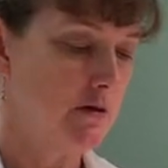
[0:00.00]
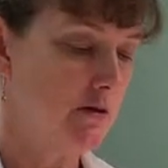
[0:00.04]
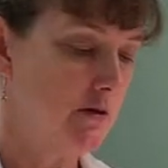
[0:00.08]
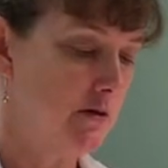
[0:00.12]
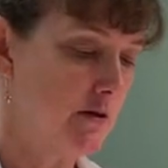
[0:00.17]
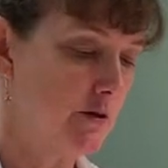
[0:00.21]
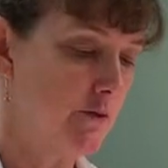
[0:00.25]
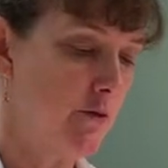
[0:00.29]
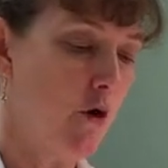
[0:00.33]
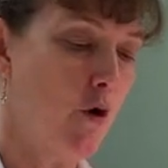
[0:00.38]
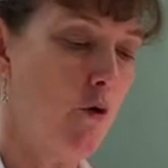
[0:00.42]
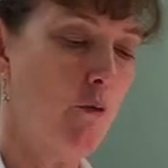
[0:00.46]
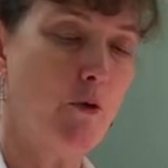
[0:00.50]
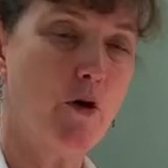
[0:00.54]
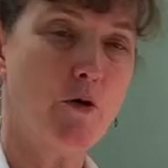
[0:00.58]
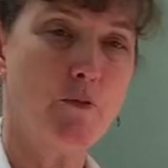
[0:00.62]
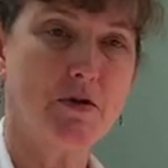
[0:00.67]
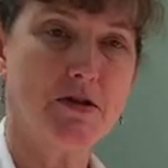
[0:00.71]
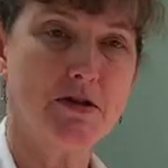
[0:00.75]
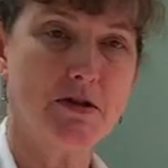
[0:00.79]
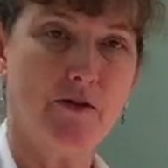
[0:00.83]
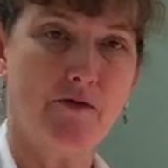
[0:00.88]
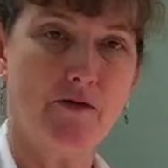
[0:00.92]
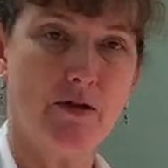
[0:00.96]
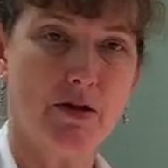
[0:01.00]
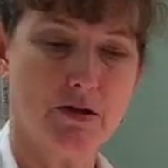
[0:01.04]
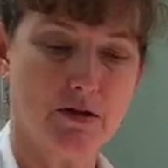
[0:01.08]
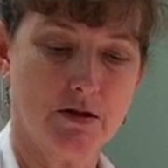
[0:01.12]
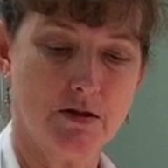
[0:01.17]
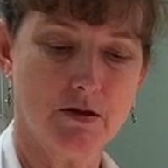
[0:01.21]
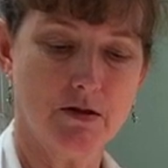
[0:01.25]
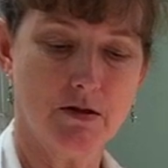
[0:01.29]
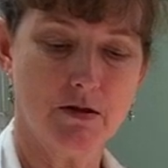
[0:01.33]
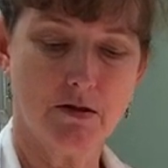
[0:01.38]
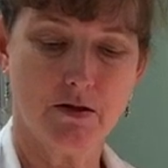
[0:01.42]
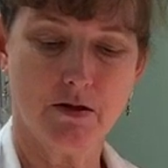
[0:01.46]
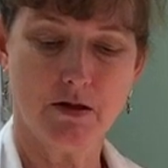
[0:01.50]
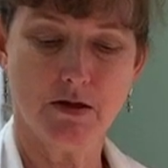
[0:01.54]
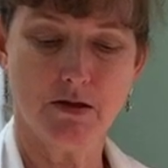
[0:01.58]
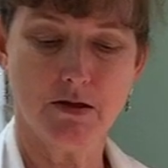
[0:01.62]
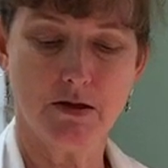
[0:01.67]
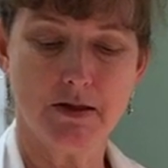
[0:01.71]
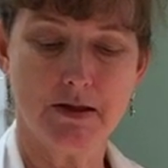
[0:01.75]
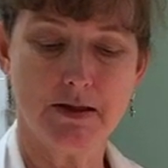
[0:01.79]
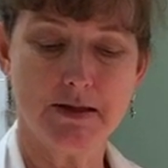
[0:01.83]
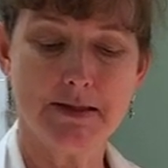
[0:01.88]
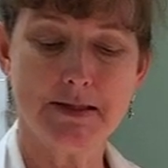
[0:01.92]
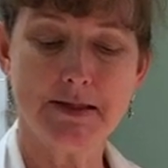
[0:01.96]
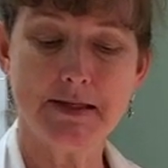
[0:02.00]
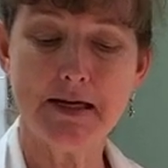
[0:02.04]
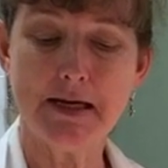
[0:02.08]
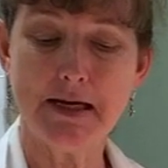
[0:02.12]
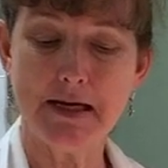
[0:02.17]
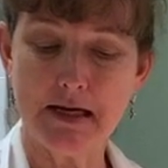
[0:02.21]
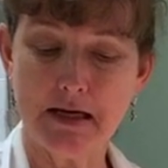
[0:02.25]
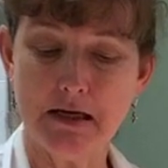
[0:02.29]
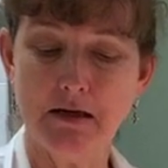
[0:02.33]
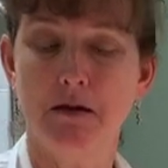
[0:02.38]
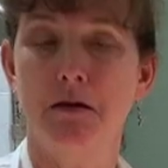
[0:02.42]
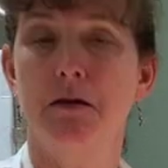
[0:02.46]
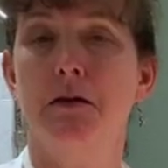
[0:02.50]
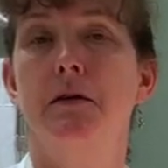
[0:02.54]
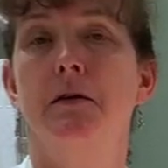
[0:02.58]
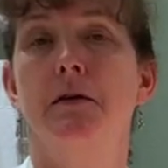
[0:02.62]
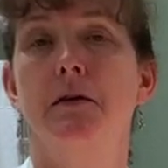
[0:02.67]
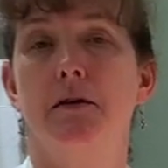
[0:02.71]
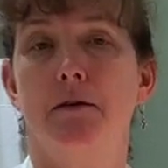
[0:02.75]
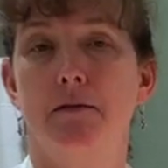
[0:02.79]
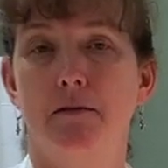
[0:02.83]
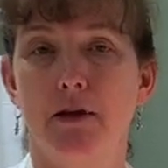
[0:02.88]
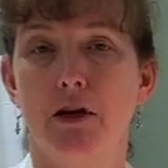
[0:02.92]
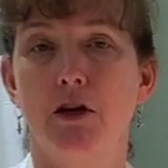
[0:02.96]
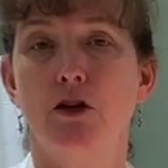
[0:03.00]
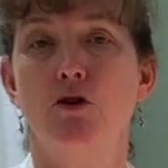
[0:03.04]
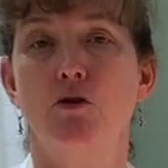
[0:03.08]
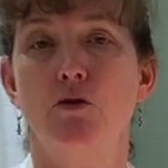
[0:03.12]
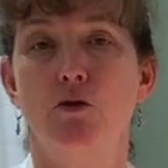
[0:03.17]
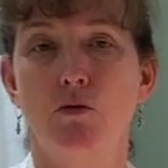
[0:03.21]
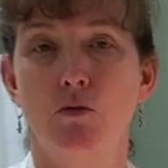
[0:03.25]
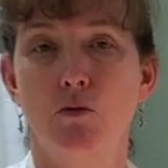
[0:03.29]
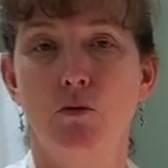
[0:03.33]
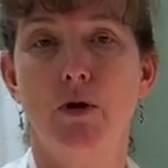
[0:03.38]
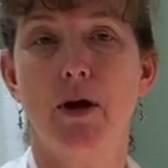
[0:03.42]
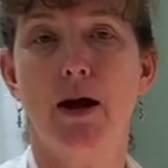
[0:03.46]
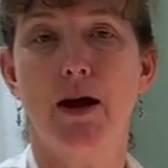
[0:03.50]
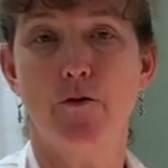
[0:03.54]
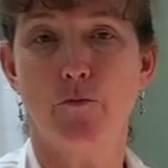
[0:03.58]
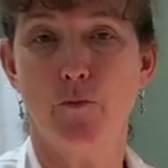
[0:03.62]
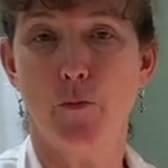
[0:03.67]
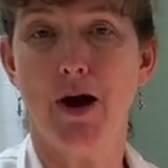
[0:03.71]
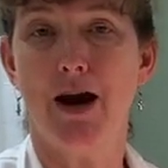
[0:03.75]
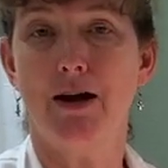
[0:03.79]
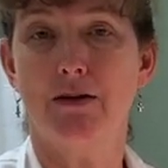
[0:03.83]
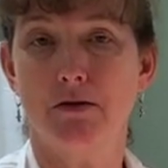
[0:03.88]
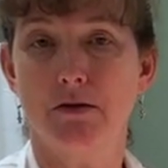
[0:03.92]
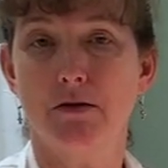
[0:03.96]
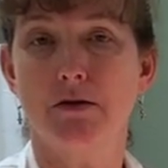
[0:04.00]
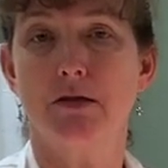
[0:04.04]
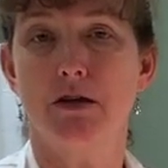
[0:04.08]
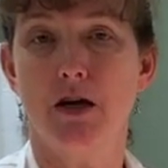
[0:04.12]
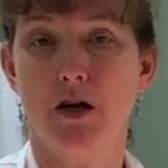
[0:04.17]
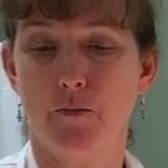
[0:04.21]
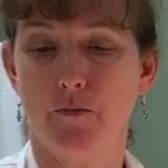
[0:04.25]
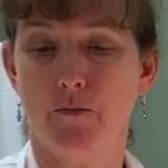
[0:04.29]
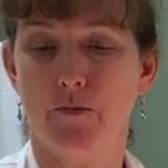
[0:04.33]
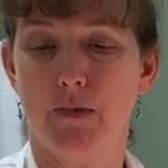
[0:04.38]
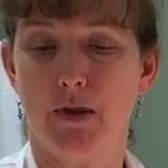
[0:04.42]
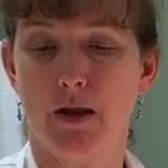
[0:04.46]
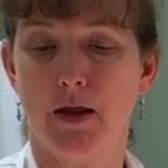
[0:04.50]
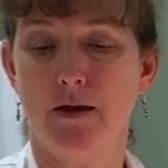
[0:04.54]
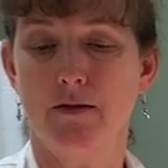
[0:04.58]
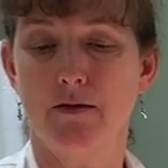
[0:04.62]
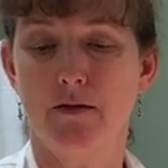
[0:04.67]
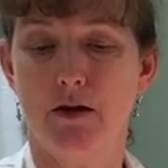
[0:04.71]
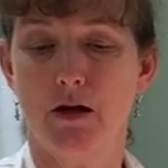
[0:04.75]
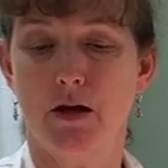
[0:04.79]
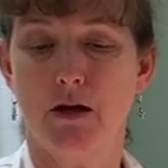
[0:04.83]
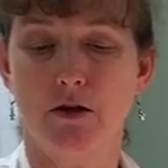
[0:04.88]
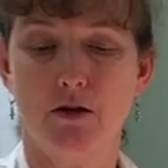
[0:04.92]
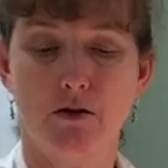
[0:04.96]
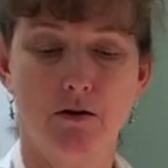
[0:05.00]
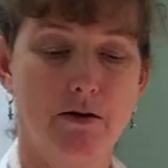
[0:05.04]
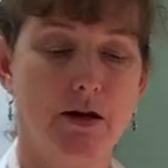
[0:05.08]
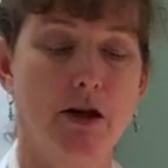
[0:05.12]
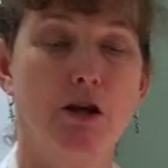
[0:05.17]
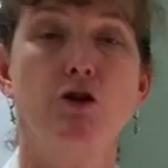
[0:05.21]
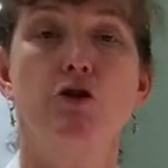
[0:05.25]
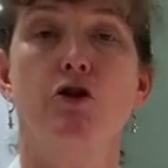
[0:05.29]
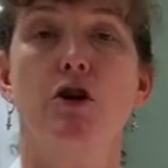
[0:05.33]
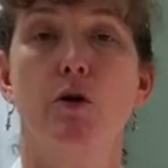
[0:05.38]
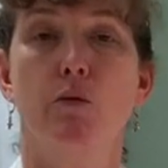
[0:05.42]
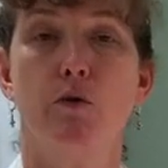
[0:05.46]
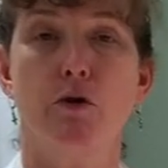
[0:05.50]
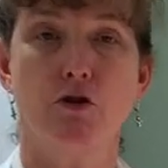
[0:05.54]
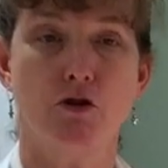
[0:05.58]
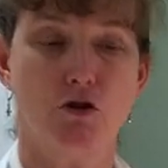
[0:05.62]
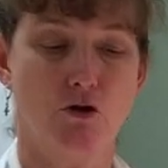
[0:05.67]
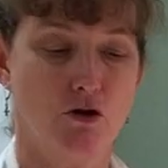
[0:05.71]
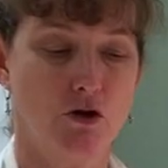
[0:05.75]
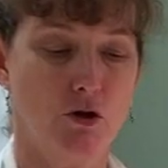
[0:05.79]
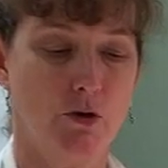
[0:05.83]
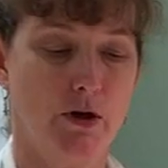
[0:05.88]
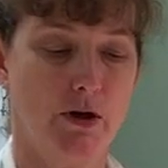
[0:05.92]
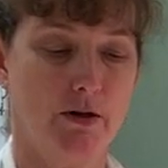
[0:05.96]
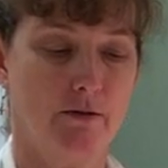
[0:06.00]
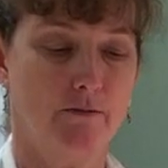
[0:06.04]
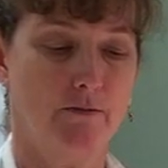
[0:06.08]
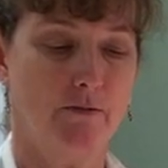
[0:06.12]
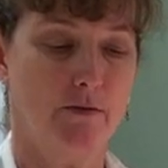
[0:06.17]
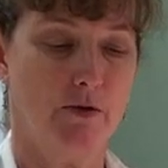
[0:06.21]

The whole purpose of this is to see that you have practiced some and that you know what you're doing,